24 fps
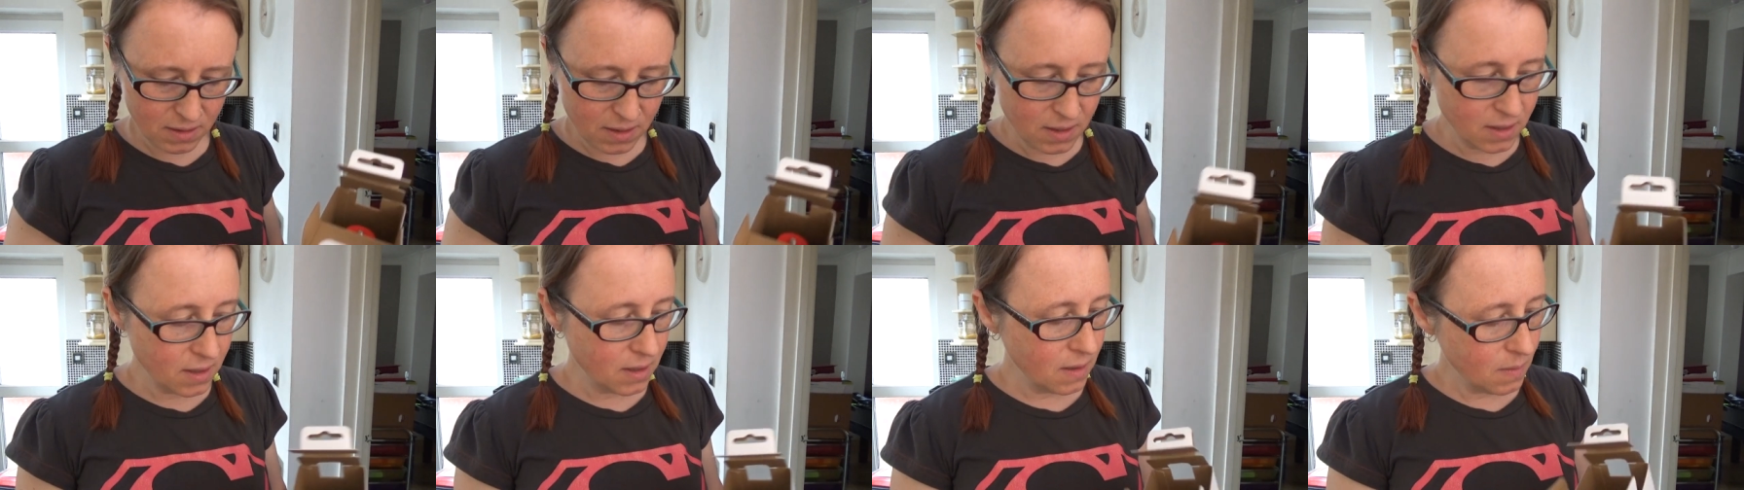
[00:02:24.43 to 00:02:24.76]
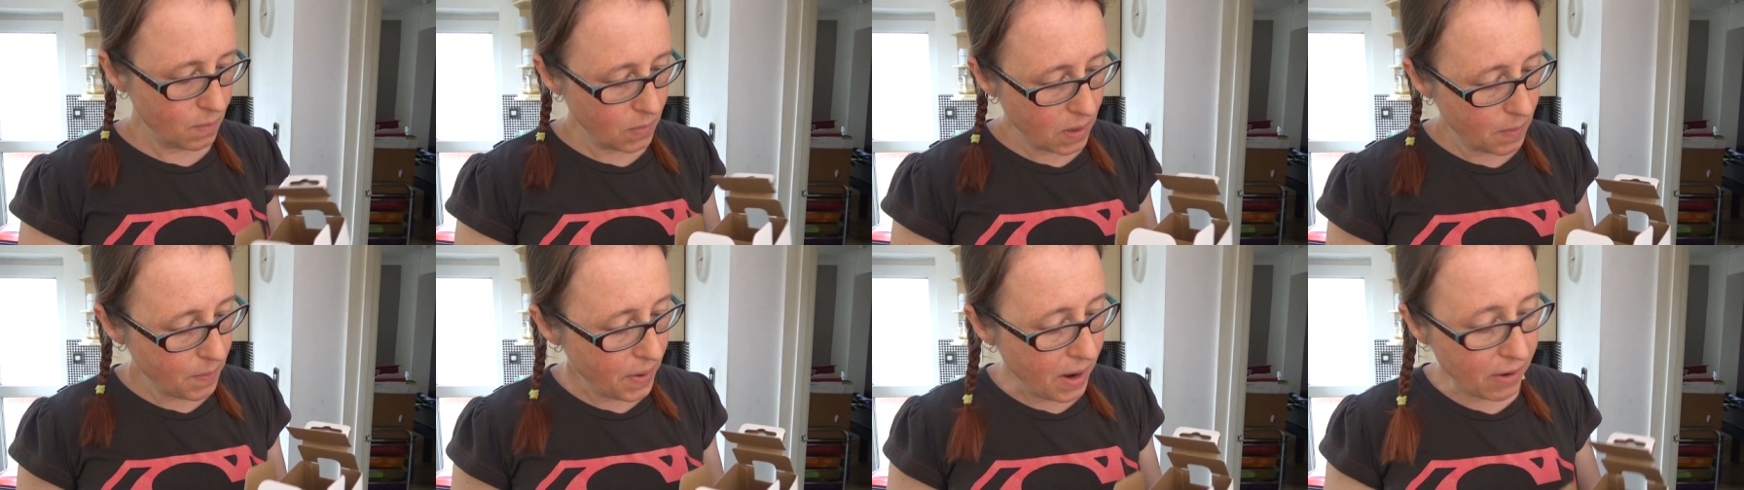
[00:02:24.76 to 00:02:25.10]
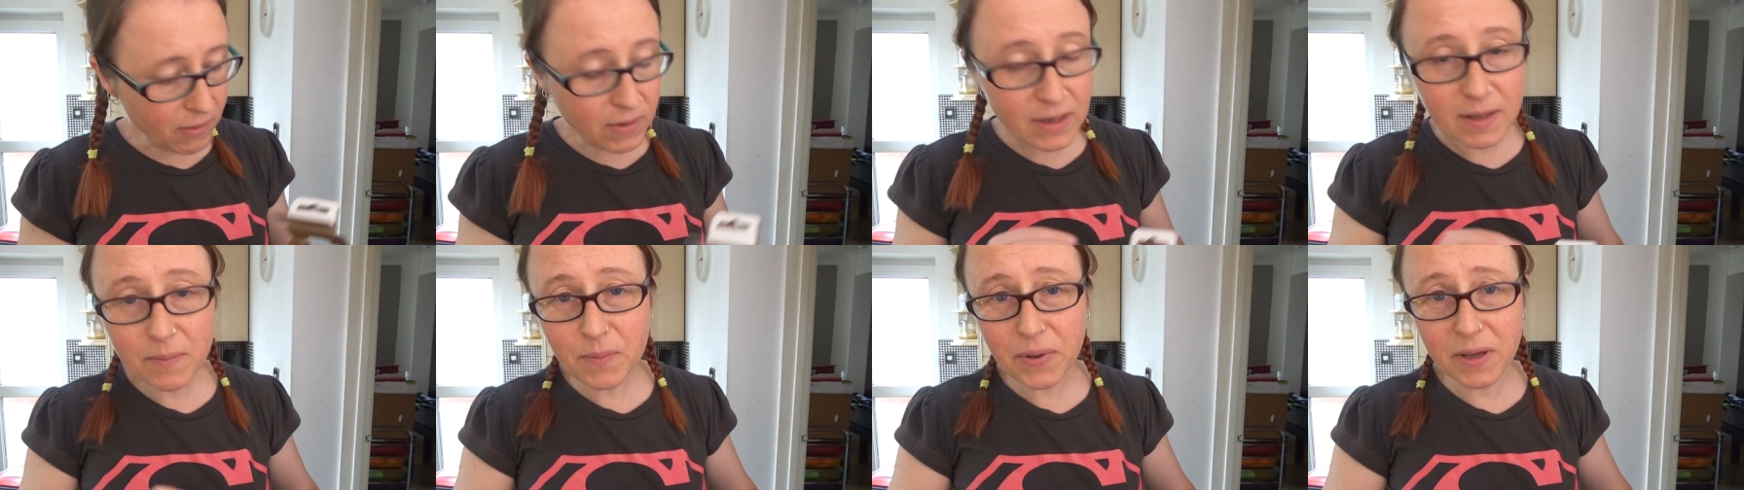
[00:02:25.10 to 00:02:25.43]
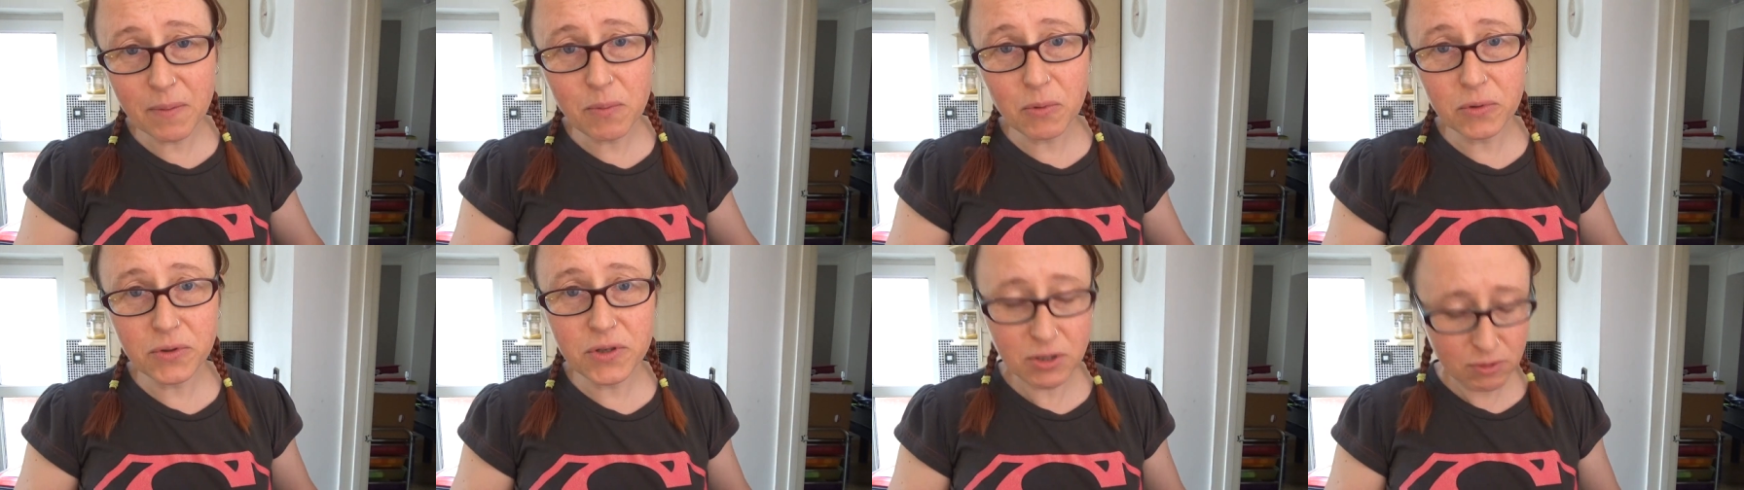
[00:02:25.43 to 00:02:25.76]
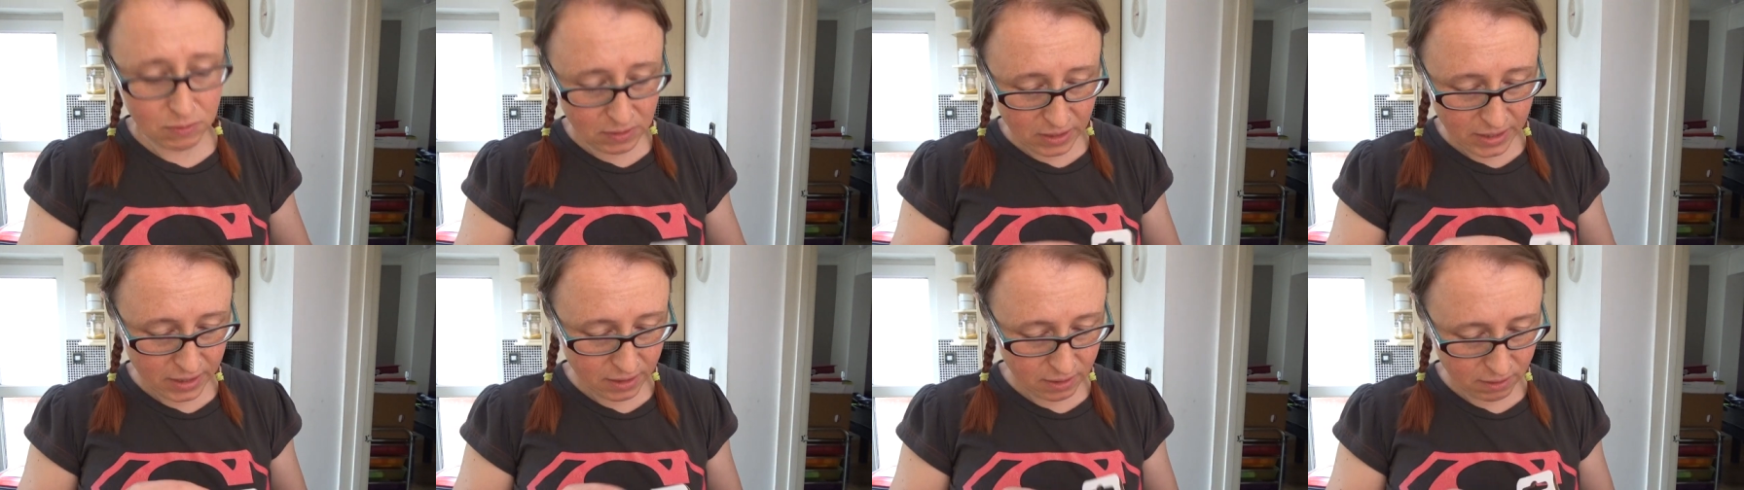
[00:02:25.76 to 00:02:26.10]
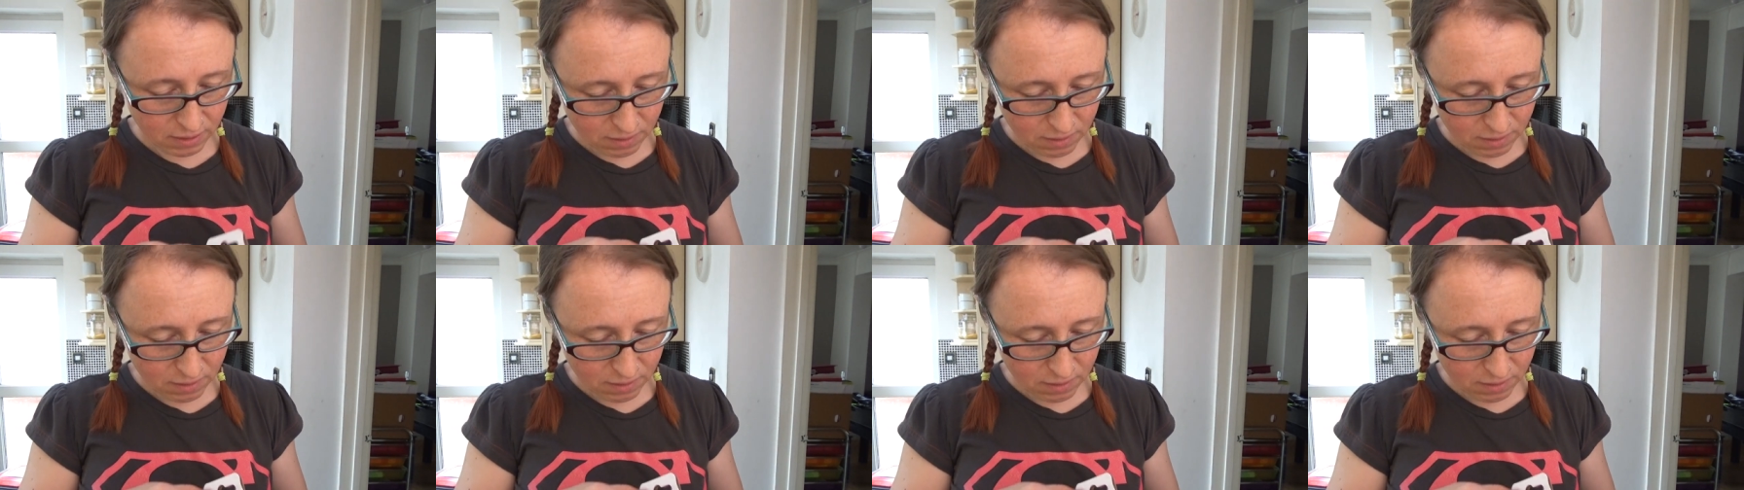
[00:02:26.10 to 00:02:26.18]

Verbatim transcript: But apparently people do like